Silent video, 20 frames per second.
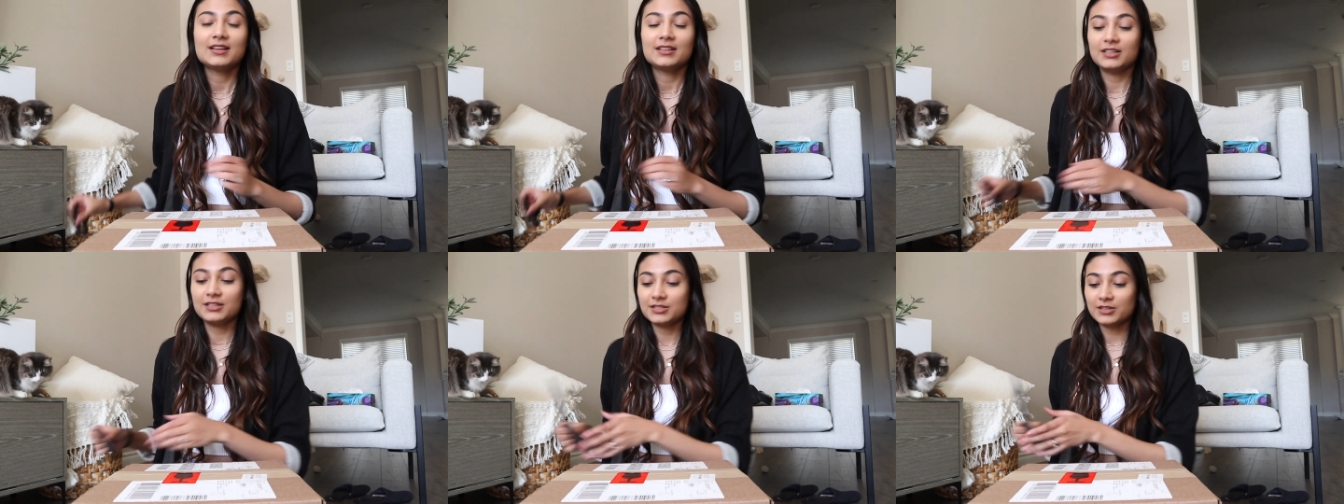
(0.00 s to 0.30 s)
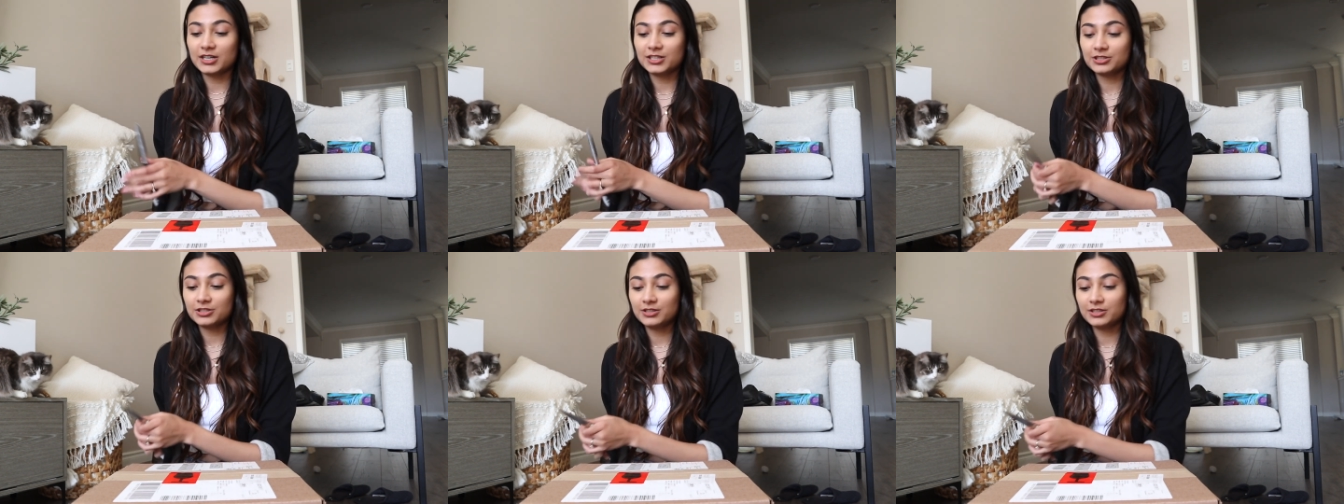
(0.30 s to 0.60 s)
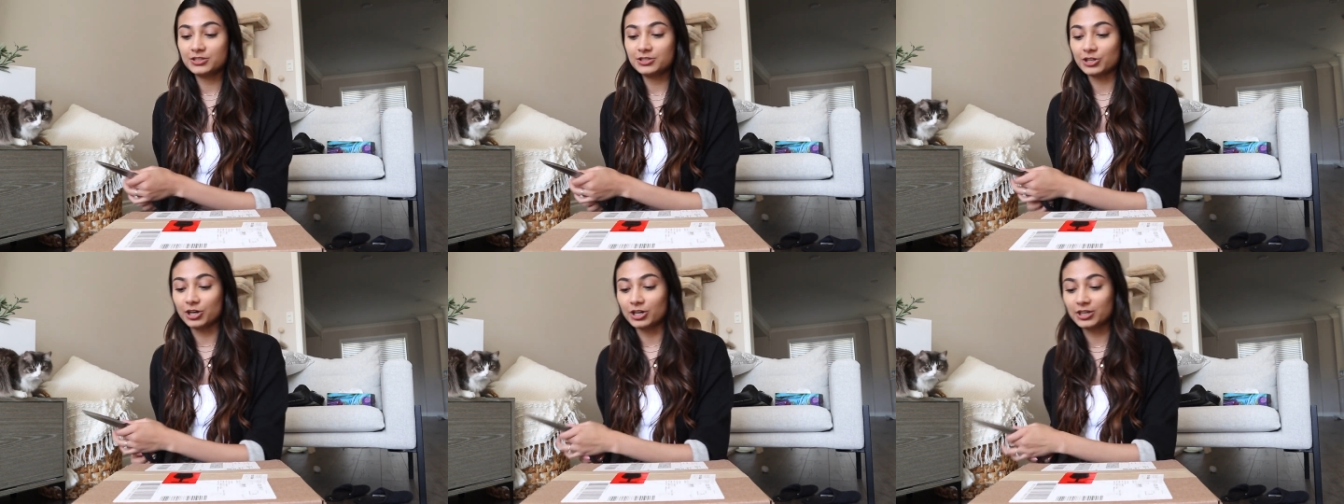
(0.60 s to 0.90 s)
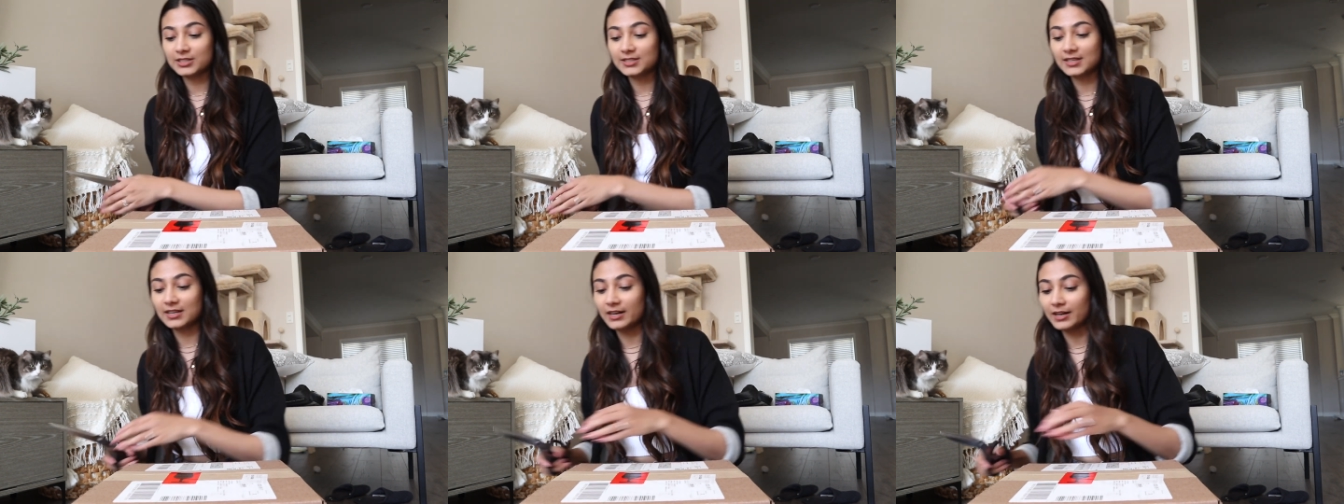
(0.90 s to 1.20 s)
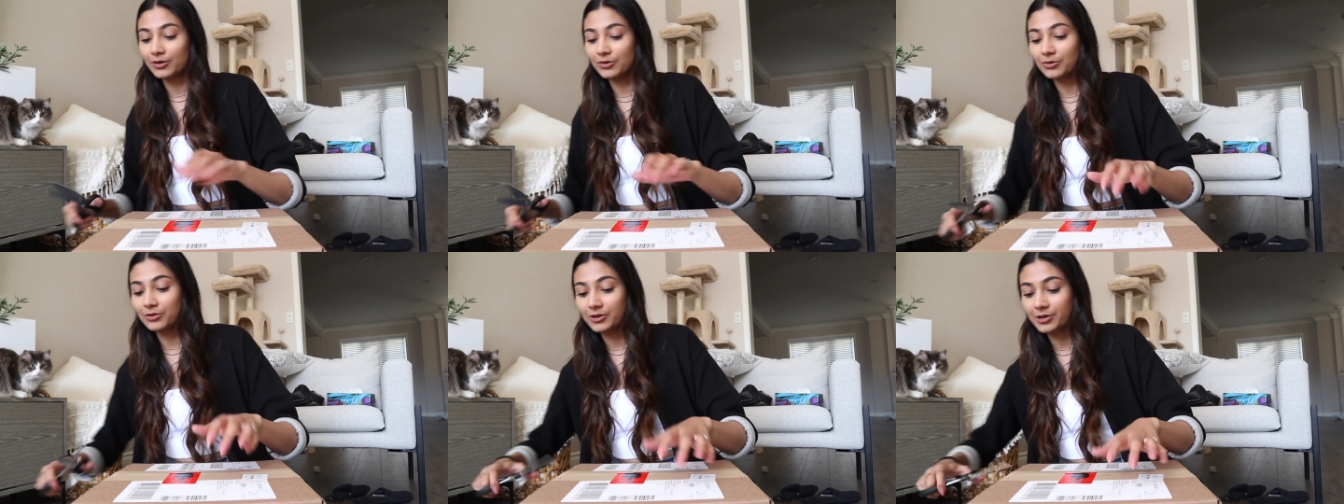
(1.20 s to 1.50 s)
These are actually the jars that
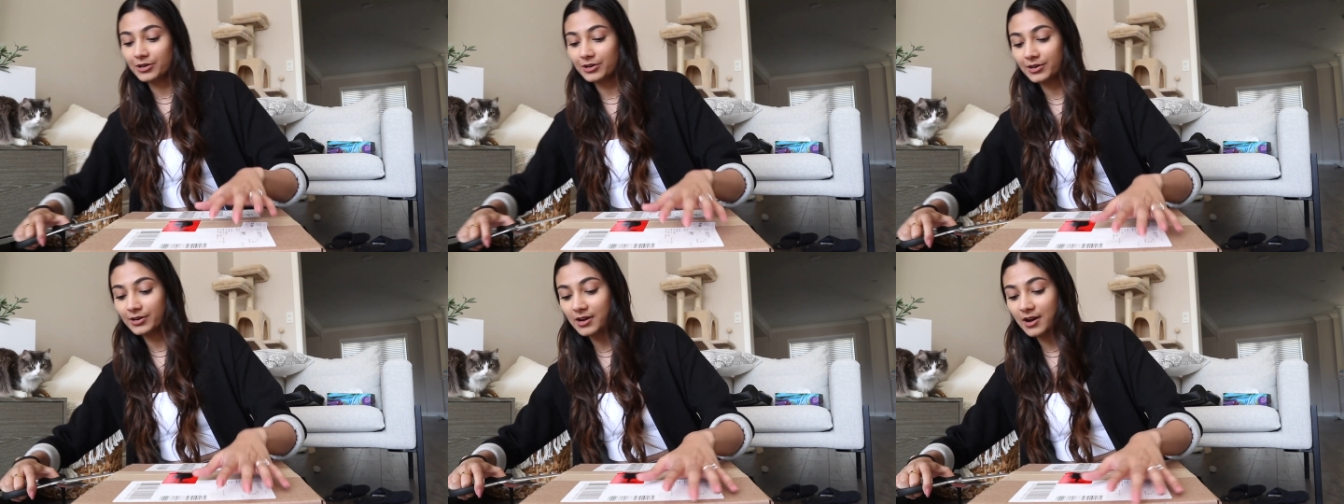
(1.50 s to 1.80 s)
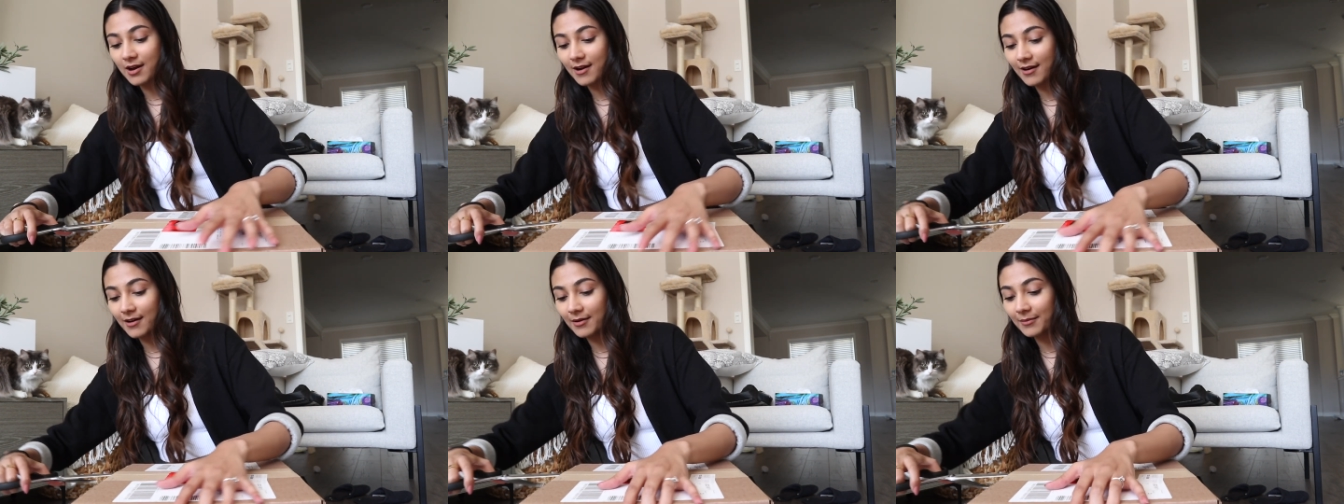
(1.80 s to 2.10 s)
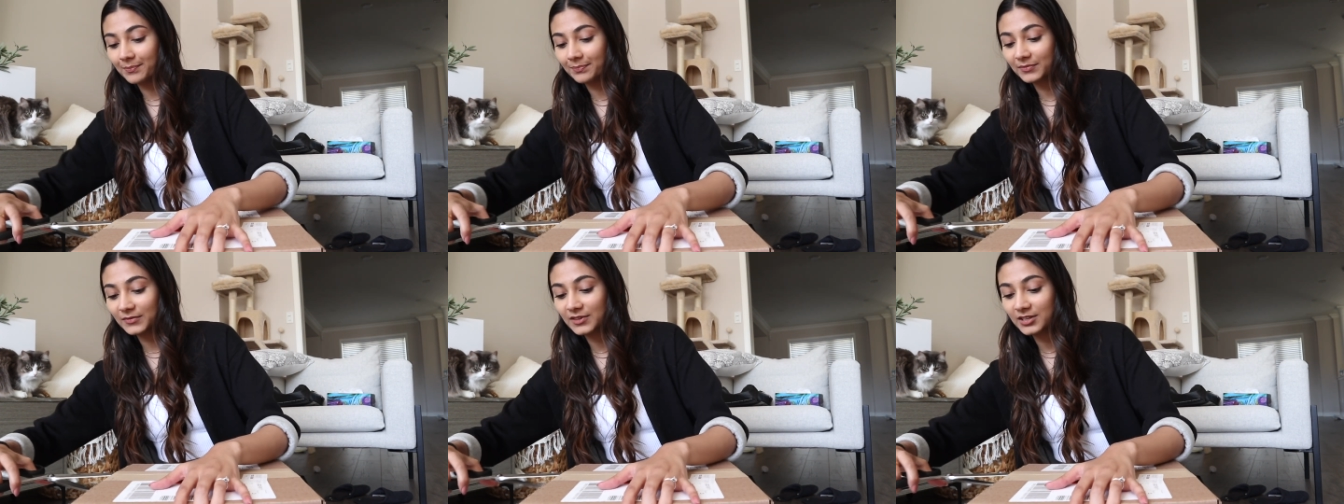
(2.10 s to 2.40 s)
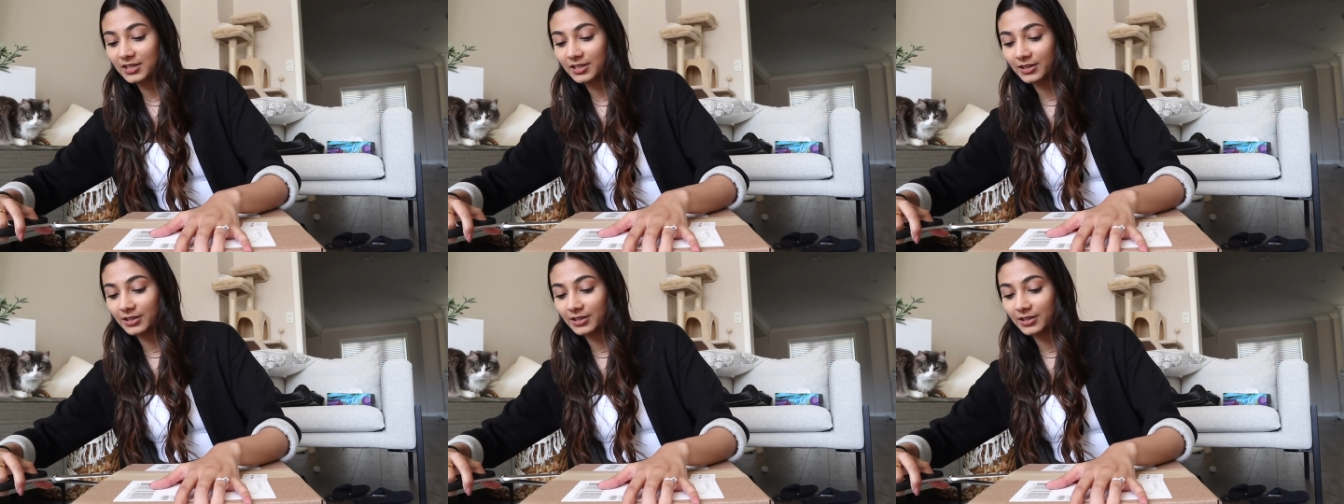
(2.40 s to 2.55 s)
I ordered um,